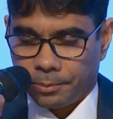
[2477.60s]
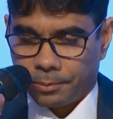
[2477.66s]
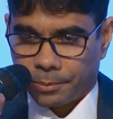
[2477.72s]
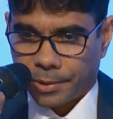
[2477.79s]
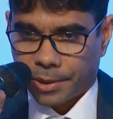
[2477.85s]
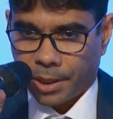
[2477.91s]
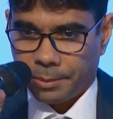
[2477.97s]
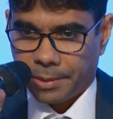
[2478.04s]

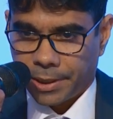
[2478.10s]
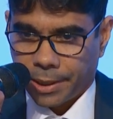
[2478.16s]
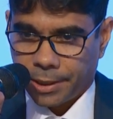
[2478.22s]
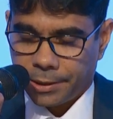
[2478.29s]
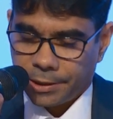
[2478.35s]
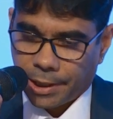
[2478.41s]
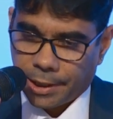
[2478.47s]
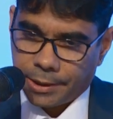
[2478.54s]
coming
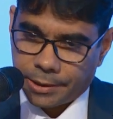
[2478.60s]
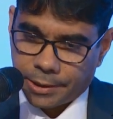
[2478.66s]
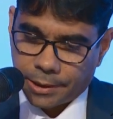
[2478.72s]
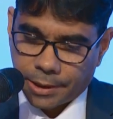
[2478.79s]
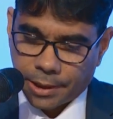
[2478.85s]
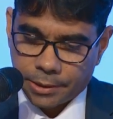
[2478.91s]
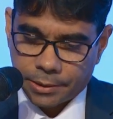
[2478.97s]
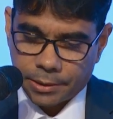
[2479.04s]
and
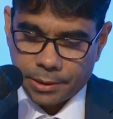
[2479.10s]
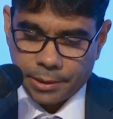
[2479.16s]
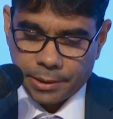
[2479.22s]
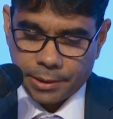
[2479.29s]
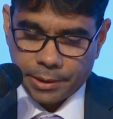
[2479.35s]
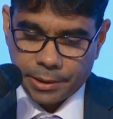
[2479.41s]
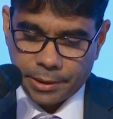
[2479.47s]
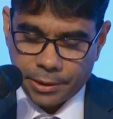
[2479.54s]
challenging us
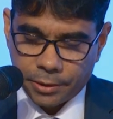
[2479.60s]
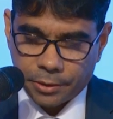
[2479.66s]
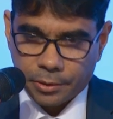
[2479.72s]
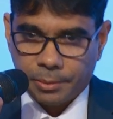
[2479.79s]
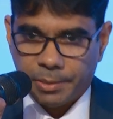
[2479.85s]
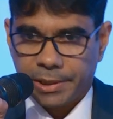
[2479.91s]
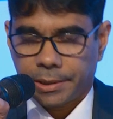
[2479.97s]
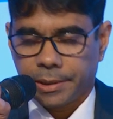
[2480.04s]
into
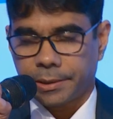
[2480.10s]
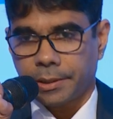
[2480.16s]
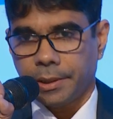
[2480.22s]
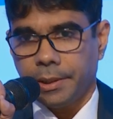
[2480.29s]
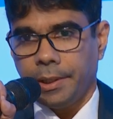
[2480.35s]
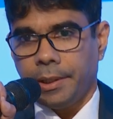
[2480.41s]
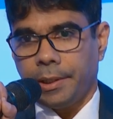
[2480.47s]
the business.